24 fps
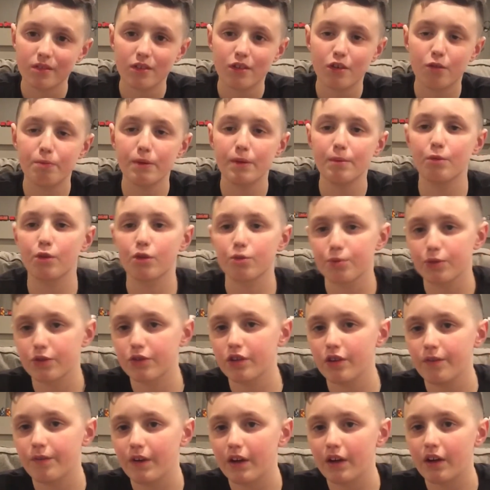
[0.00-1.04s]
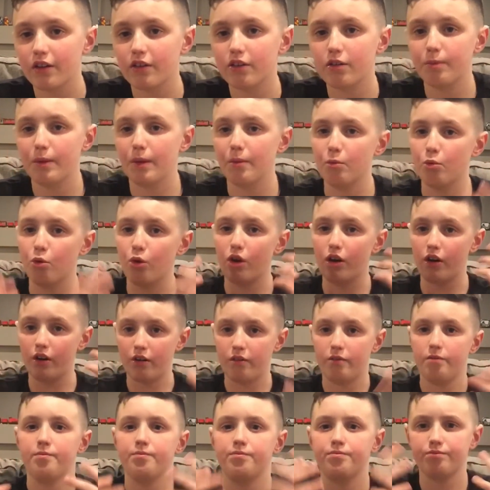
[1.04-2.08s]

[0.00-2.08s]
To be more specific, to be more,